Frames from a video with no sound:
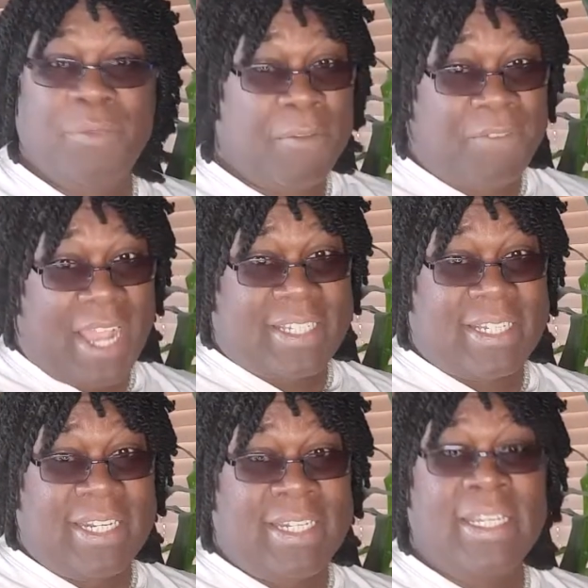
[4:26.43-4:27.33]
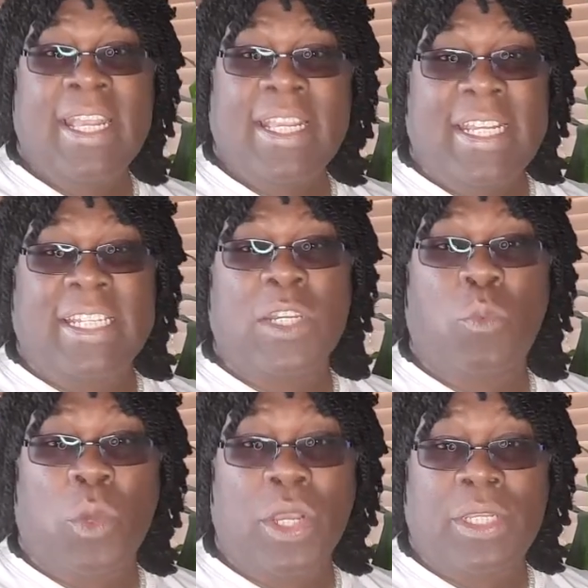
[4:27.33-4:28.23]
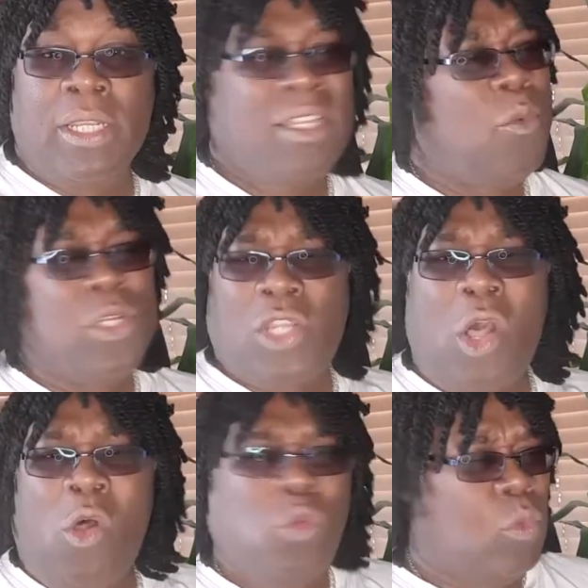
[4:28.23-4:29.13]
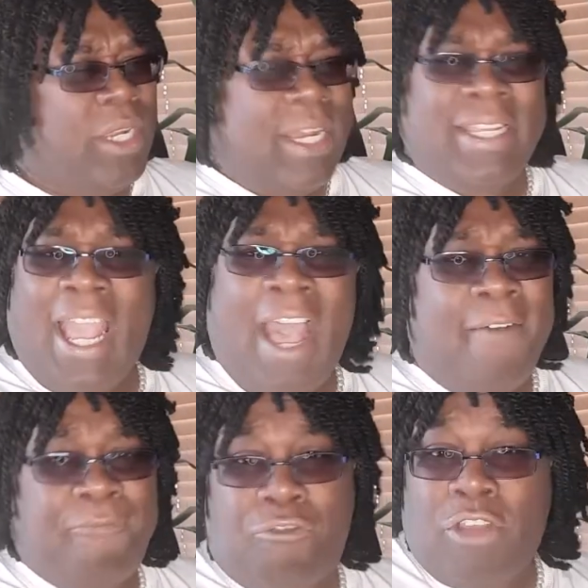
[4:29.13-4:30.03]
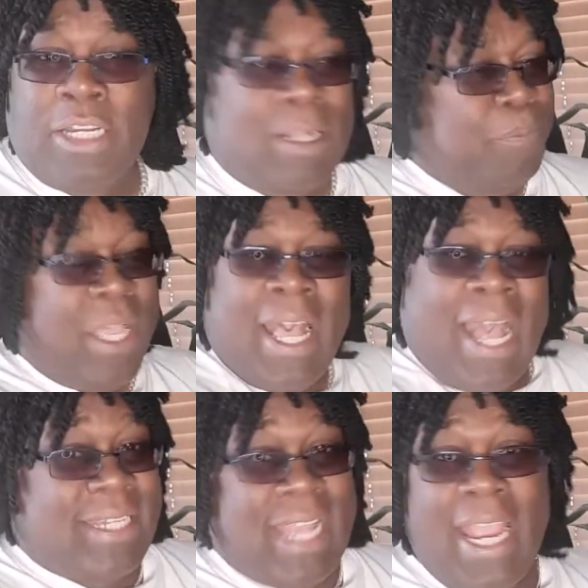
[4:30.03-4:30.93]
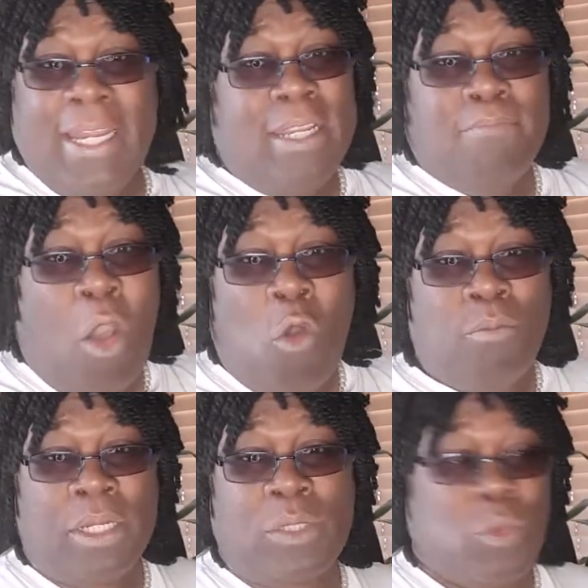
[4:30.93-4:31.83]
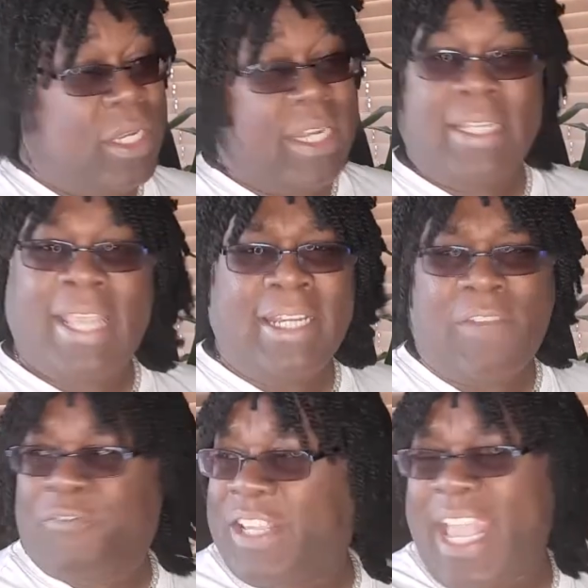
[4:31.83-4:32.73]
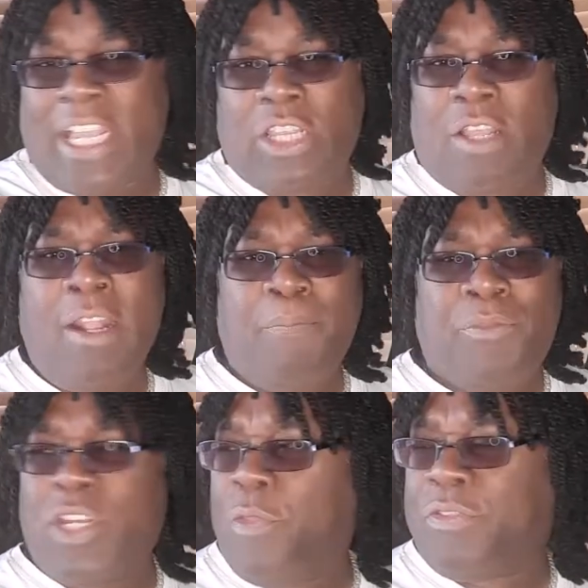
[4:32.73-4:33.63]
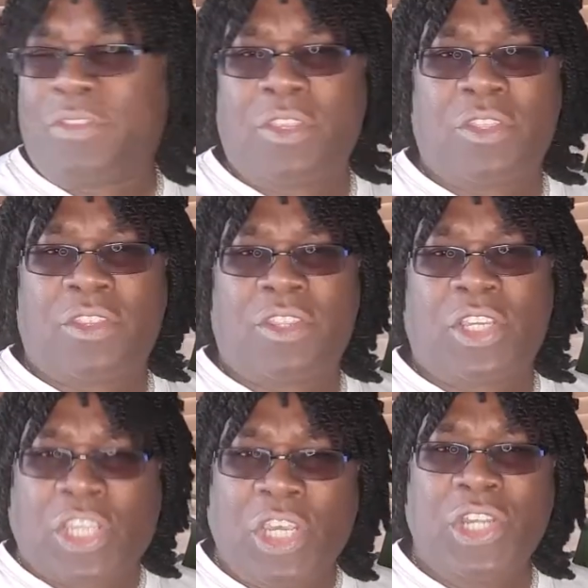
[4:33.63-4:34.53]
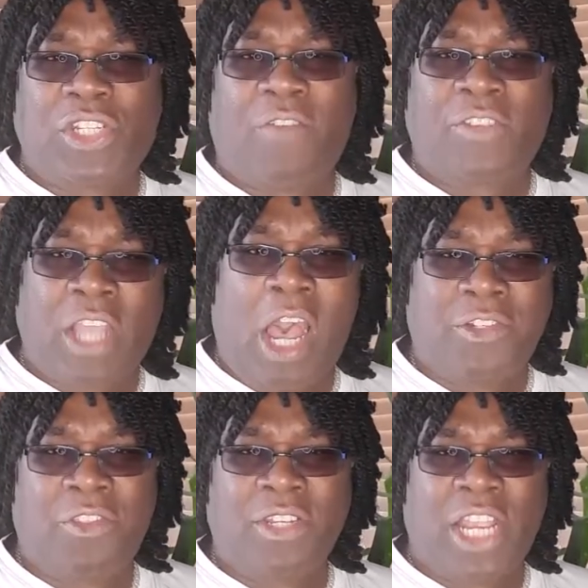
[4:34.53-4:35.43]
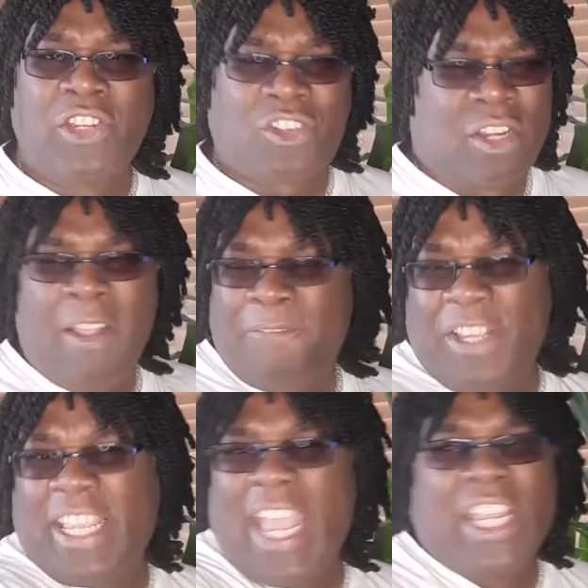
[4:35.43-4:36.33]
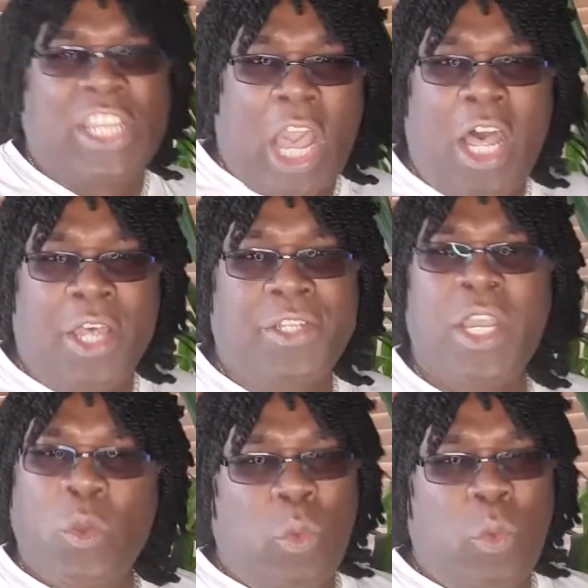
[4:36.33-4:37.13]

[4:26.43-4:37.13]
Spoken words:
The vaccine isn't working. They were told we're going to get our freedom at any moment. We're going to get it. Forget the curse of God of the nation. Forget God.